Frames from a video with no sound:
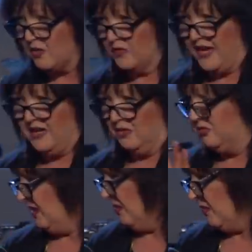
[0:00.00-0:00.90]
well, we
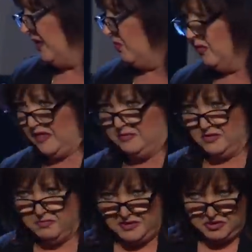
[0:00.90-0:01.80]
don't want them to
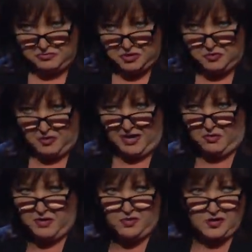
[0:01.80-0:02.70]
be do too well
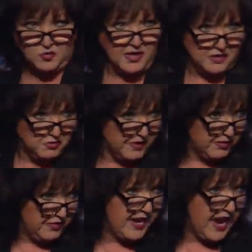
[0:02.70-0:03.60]
because we got to do better than
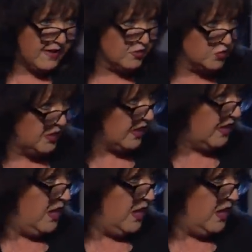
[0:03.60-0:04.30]
they have because we got